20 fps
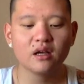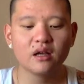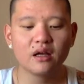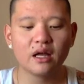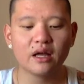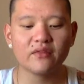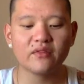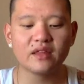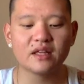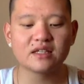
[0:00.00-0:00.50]

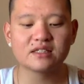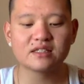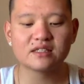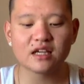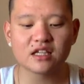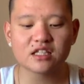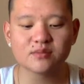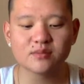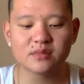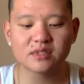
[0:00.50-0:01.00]
And the
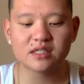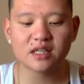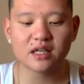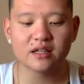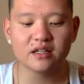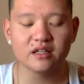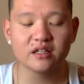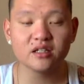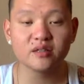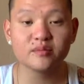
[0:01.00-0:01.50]
assessments that
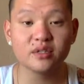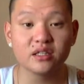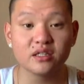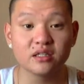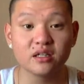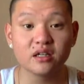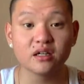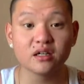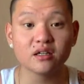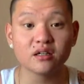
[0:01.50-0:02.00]
need to be
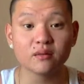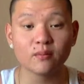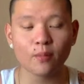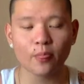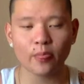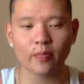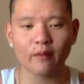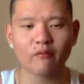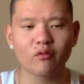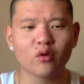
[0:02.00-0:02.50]
done,
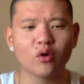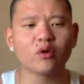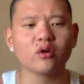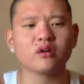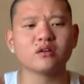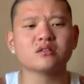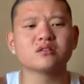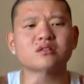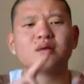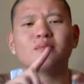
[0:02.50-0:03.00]
of
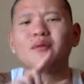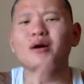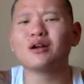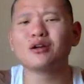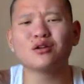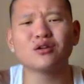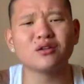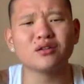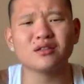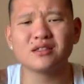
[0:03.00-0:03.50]
course, a
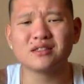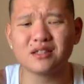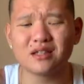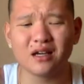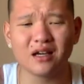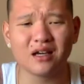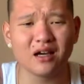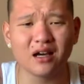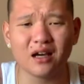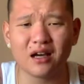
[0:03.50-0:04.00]
medical
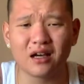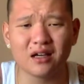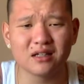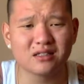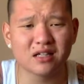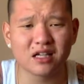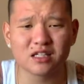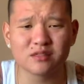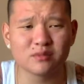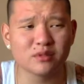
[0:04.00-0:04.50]

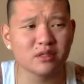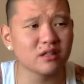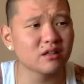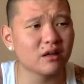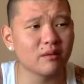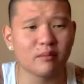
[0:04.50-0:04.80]
assessment,